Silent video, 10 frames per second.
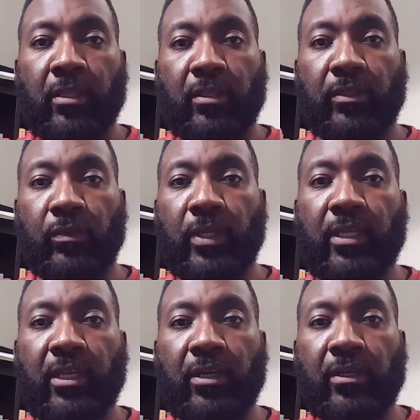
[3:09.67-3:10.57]
The 3
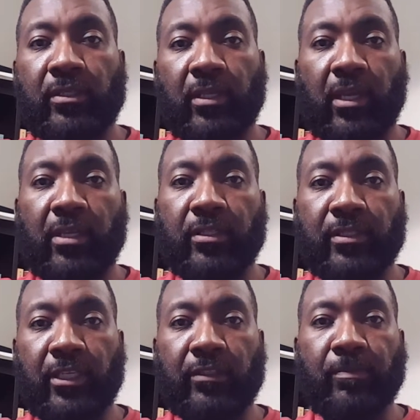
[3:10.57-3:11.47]
years under
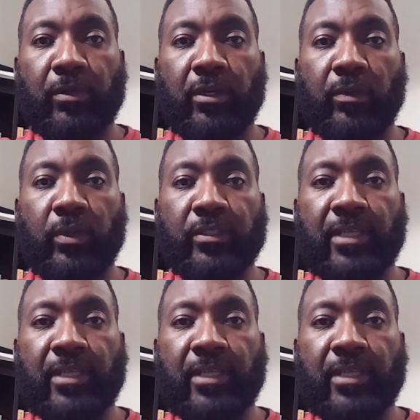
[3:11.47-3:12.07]
Steve Spurrier where